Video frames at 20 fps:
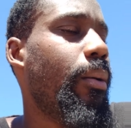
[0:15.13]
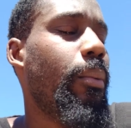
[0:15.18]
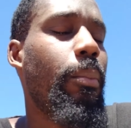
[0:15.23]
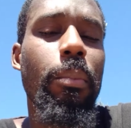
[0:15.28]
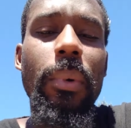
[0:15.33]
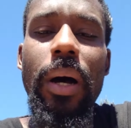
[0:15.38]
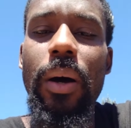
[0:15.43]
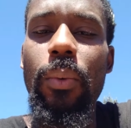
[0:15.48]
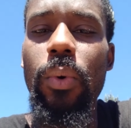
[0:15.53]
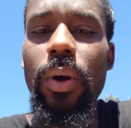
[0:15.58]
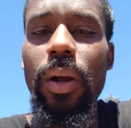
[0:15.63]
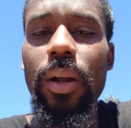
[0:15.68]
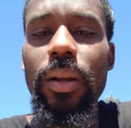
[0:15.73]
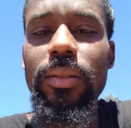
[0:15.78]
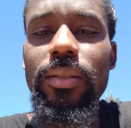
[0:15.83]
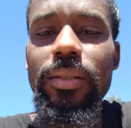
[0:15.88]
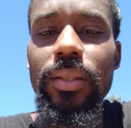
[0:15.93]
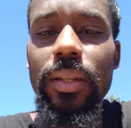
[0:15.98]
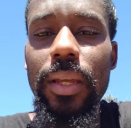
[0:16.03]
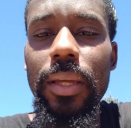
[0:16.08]
my
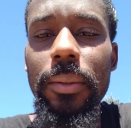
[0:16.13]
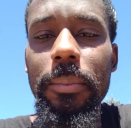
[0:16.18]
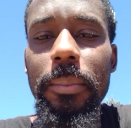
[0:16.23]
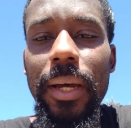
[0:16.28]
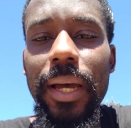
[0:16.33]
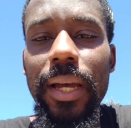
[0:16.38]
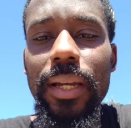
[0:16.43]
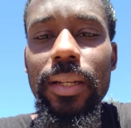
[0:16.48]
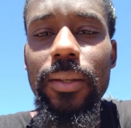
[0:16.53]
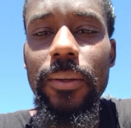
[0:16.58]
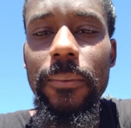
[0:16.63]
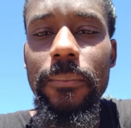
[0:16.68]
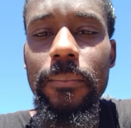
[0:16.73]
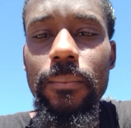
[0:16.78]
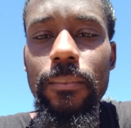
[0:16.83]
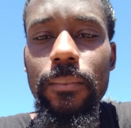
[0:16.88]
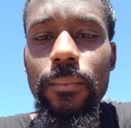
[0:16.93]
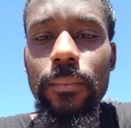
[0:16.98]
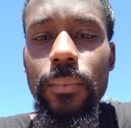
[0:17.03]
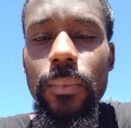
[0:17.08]
words today back
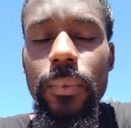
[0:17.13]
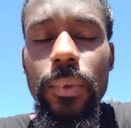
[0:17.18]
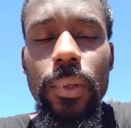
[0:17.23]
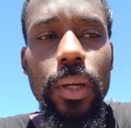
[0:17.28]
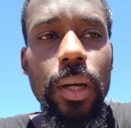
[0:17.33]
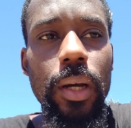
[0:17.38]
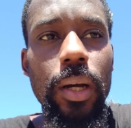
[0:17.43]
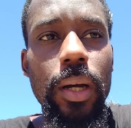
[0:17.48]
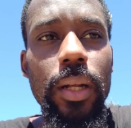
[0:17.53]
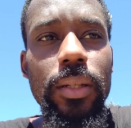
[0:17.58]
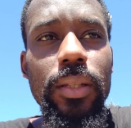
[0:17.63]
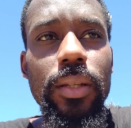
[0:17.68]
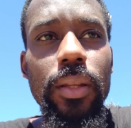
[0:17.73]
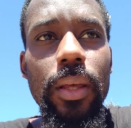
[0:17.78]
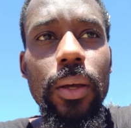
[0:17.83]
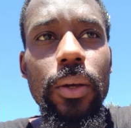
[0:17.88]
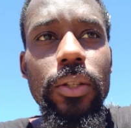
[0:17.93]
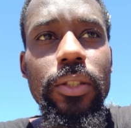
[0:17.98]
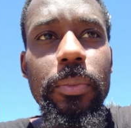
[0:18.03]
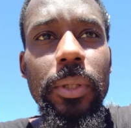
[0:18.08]
to
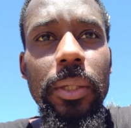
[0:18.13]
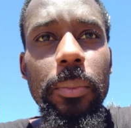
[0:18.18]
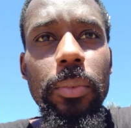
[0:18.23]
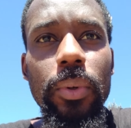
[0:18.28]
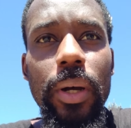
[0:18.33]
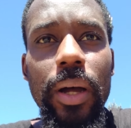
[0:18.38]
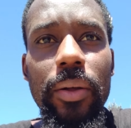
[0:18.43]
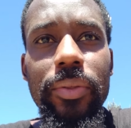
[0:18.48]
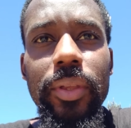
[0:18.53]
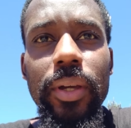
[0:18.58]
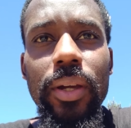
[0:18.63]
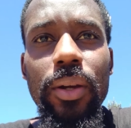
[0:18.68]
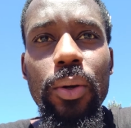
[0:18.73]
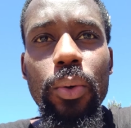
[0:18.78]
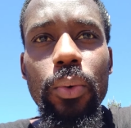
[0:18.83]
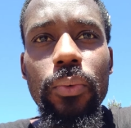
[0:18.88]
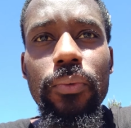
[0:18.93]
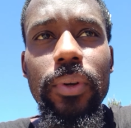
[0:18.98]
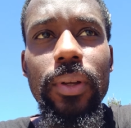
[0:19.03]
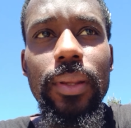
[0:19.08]
those people out there
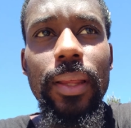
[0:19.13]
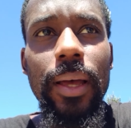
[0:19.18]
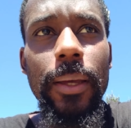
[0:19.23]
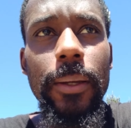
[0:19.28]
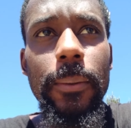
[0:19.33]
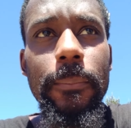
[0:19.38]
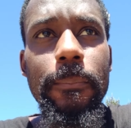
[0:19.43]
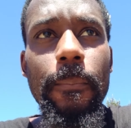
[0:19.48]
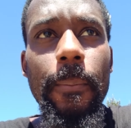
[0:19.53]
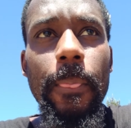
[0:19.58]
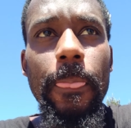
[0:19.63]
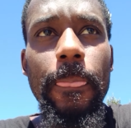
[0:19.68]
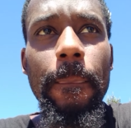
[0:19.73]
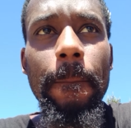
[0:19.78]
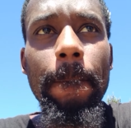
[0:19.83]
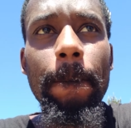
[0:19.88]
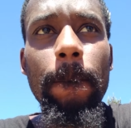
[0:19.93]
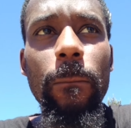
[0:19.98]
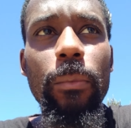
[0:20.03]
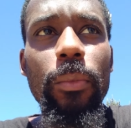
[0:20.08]
who feel like
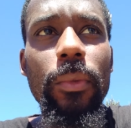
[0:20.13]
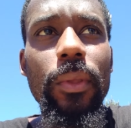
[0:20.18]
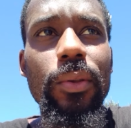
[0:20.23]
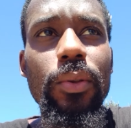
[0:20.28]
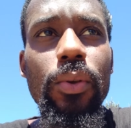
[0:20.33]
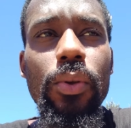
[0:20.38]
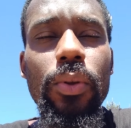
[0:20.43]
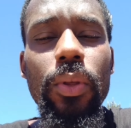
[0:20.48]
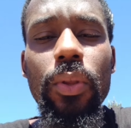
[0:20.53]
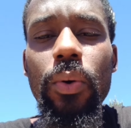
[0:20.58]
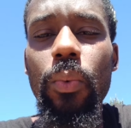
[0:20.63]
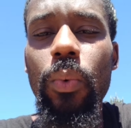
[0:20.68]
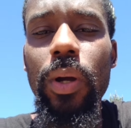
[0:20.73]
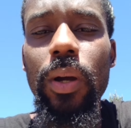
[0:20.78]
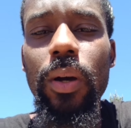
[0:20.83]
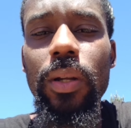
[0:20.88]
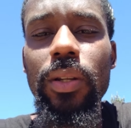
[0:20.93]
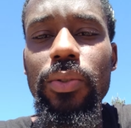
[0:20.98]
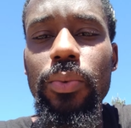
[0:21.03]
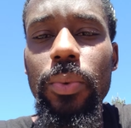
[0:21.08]
the
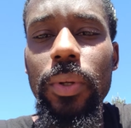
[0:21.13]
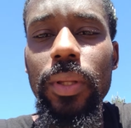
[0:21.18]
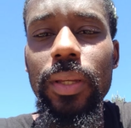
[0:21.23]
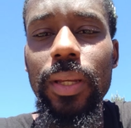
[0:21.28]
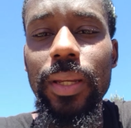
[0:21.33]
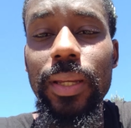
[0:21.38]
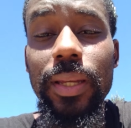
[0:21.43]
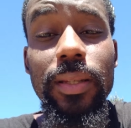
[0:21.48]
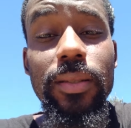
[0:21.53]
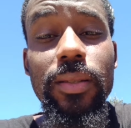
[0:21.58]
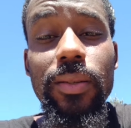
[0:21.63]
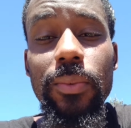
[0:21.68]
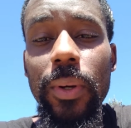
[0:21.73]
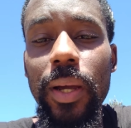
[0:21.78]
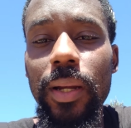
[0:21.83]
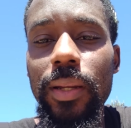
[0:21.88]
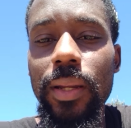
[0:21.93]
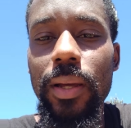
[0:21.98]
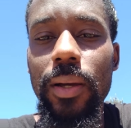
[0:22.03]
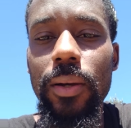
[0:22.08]
world is really against them
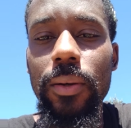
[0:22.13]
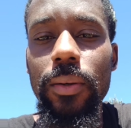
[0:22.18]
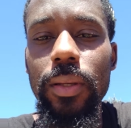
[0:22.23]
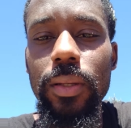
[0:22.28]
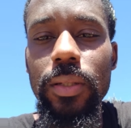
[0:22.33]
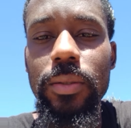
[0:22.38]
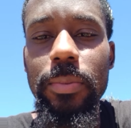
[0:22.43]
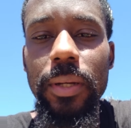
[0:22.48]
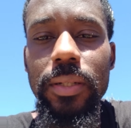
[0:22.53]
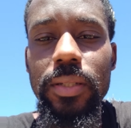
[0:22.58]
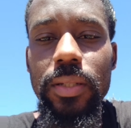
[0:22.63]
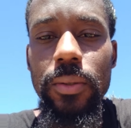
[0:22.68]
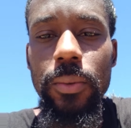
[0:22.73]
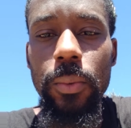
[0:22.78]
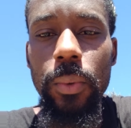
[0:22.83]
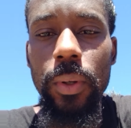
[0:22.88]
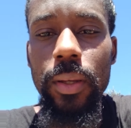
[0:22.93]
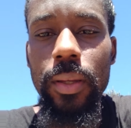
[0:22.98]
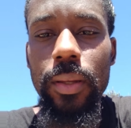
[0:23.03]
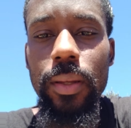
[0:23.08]
right now, especially
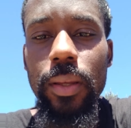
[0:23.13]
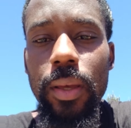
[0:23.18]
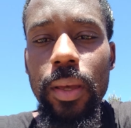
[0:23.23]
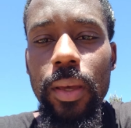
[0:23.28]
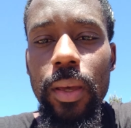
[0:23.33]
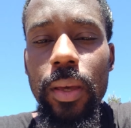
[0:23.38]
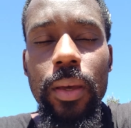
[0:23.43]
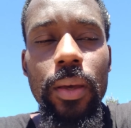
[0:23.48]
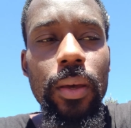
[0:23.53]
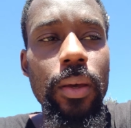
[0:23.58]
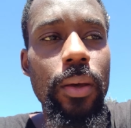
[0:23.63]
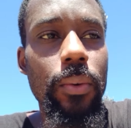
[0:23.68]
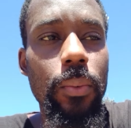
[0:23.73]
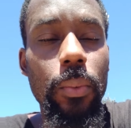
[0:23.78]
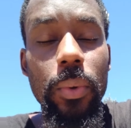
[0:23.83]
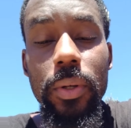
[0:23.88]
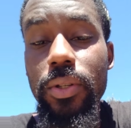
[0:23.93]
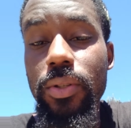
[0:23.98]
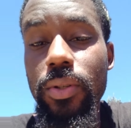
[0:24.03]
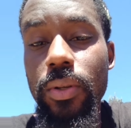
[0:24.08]
with
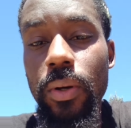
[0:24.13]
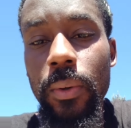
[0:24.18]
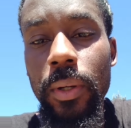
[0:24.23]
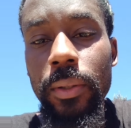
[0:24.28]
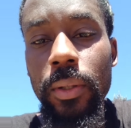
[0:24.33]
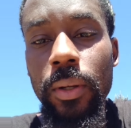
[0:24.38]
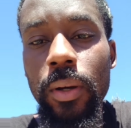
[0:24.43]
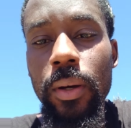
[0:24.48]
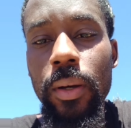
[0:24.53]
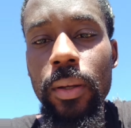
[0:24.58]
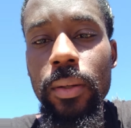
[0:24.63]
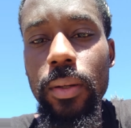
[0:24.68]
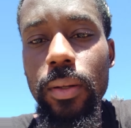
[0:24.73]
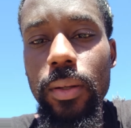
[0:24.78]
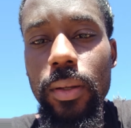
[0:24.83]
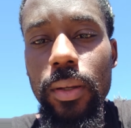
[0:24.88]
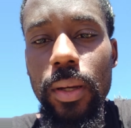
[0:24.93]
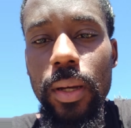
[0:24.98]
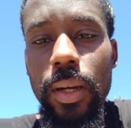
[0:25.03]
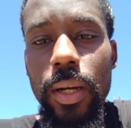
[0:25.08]
what is going on
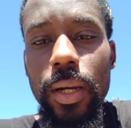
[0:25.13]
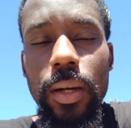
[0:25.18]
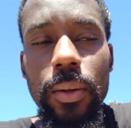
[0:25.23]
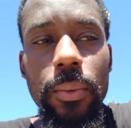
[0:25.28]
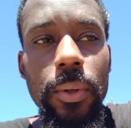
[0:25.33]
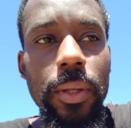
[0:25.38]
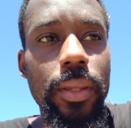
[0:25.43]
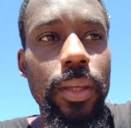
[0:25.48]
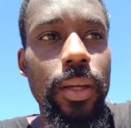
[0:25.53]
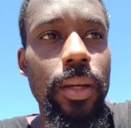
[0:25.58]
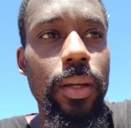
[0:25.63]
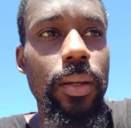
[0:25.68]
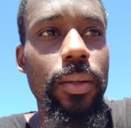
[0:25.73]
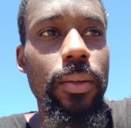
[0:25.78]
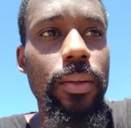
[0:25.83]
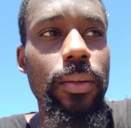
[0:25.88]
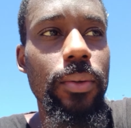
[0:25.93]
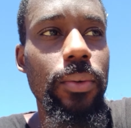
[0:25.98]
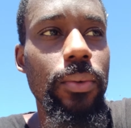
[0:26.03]
with the